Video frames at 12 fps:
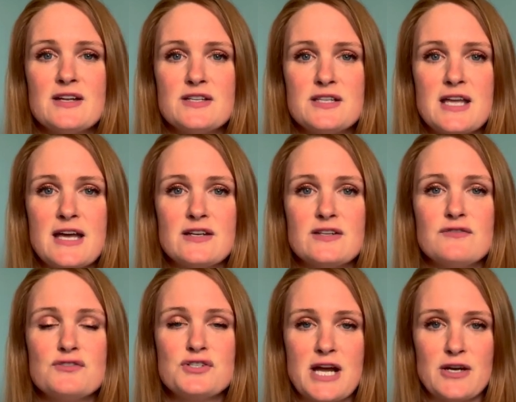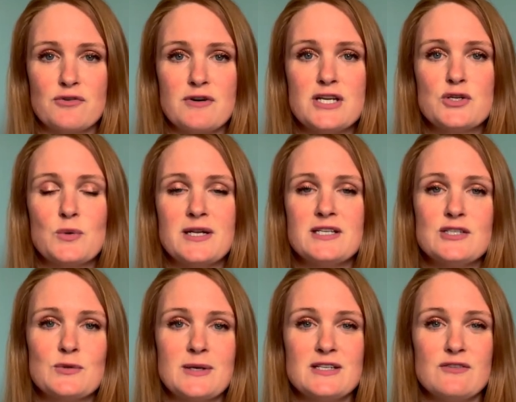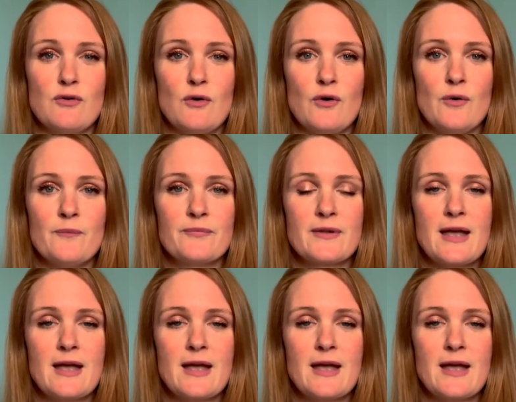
to the end of January 2024,